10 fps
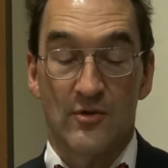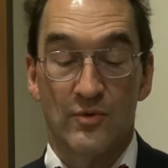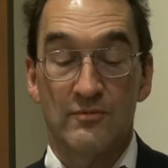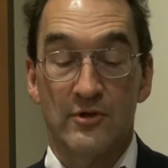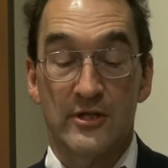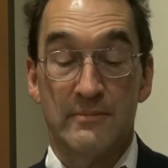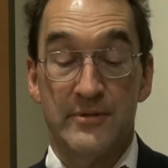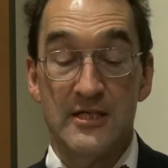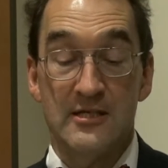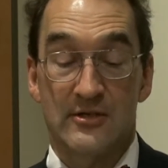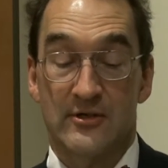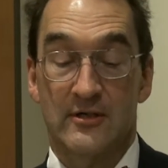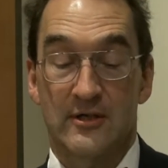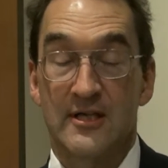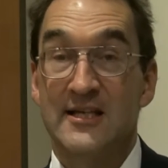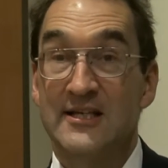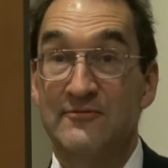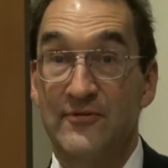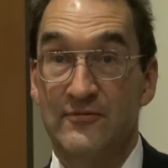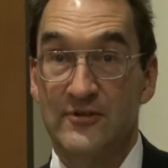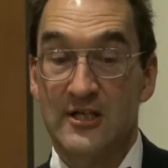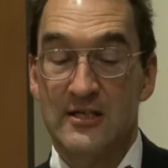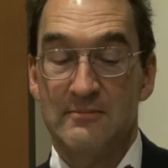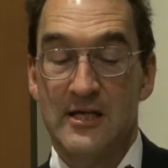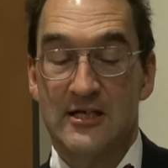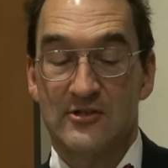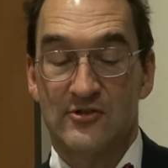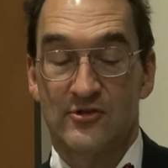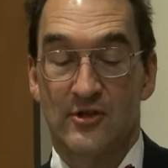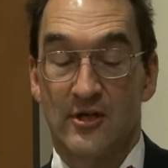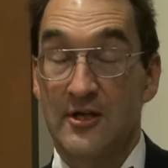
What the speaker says: When will they be here? In 15 minutes.